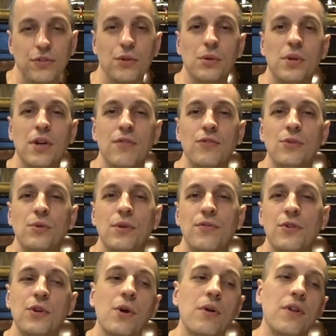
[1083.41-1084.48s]
So if you
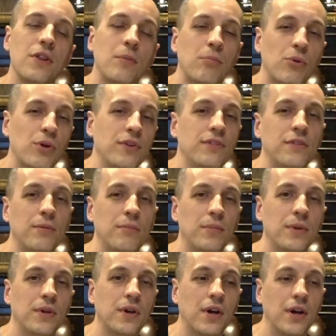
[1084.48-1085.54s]
if you go to the
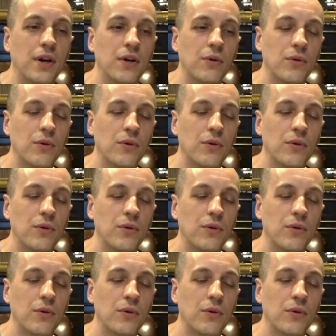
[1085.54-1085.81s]
Prizm uh,